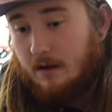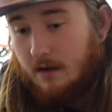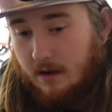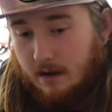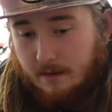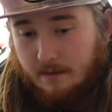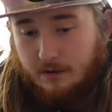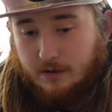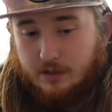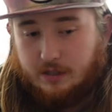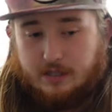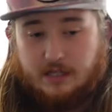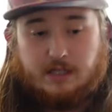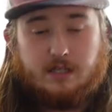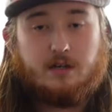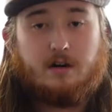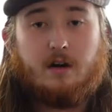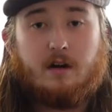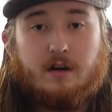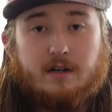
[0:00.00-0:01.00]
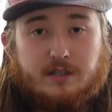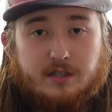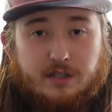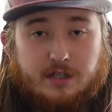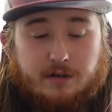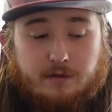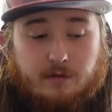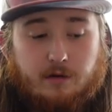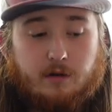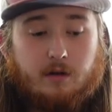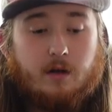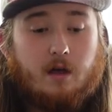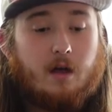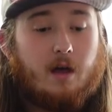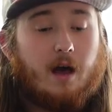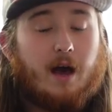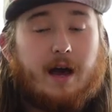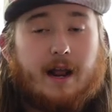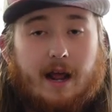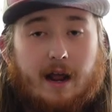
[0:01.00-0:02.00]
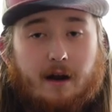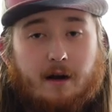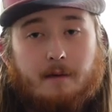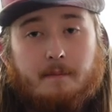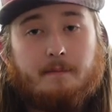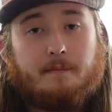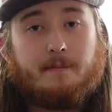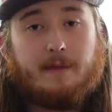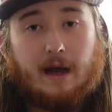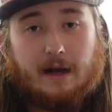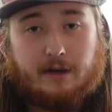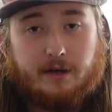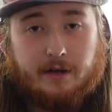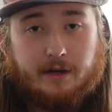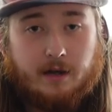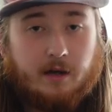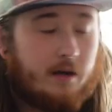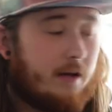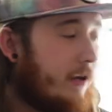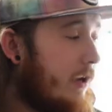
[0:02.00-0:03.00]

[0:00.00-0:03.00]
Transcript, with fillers: uh, or just into cars in general, hot air, not good.